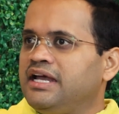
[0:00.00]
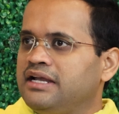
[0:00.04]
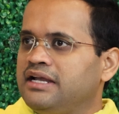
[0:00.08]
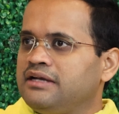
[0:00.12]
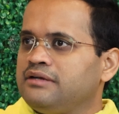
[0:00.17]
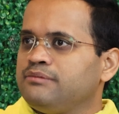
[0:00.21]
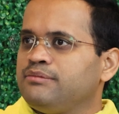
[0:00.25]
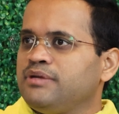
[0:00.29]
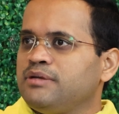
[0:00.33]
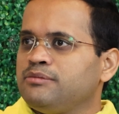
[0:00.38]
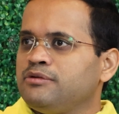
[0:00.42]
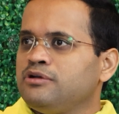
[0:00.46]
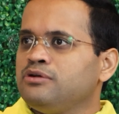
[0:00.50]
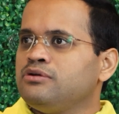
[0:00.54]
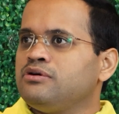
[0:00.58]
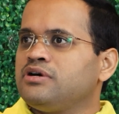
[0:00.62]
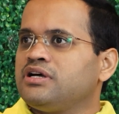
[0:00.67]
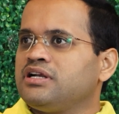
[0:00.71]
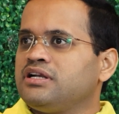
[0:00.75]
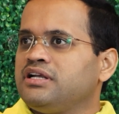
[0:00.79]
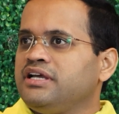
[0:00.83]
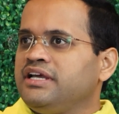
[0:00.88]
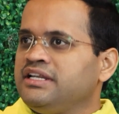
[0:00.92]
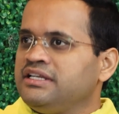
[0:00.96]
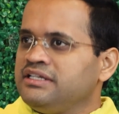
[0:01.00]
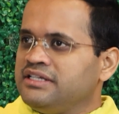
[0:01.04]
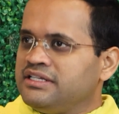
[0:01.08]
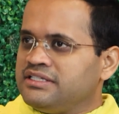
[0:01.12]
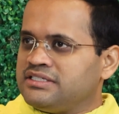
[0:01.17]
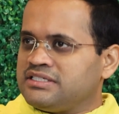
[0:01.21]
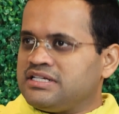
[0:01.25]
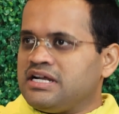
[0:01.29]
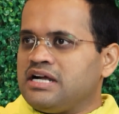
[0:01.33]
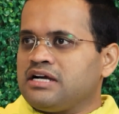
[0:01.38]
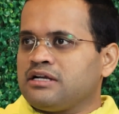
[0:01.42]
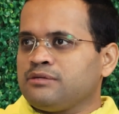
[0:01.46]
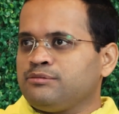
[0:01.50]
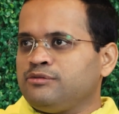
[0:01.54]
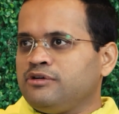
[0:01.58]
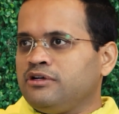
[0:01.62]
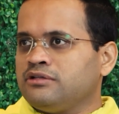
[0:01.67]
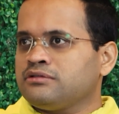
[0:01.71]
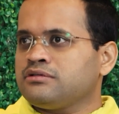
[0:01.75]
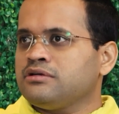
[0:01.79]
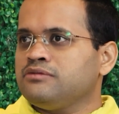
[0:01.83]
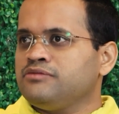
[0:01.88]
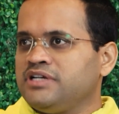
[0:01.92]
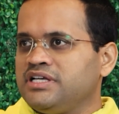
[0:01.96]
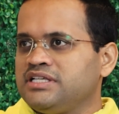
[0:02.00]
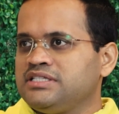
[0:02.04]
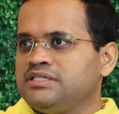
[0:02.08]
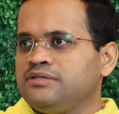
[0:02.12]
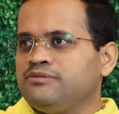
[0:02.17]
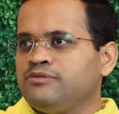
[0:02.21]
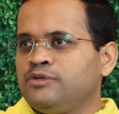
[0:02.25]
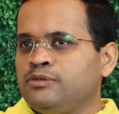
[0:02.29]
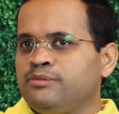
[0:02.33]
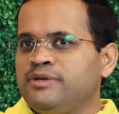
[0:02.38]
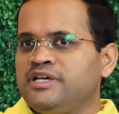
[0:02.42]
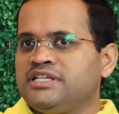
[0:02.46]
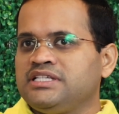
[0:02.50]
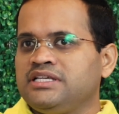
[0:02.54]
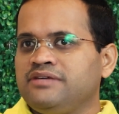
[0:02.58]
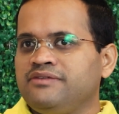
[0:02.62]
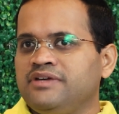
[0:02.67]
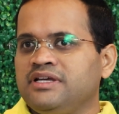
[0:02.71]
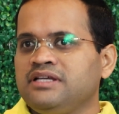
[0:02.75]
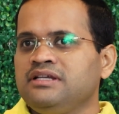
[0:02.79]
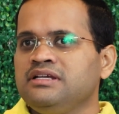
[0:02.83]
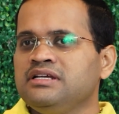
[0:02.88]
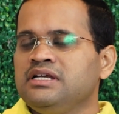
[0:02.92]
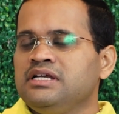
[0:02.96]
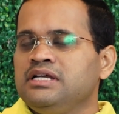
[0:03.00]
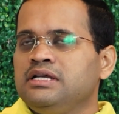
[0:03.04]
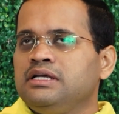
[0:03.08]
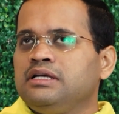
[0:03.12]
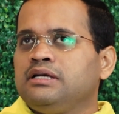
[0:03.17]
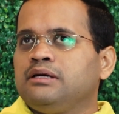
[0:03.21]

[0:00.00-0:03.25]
And people who are in startup also would be achieving.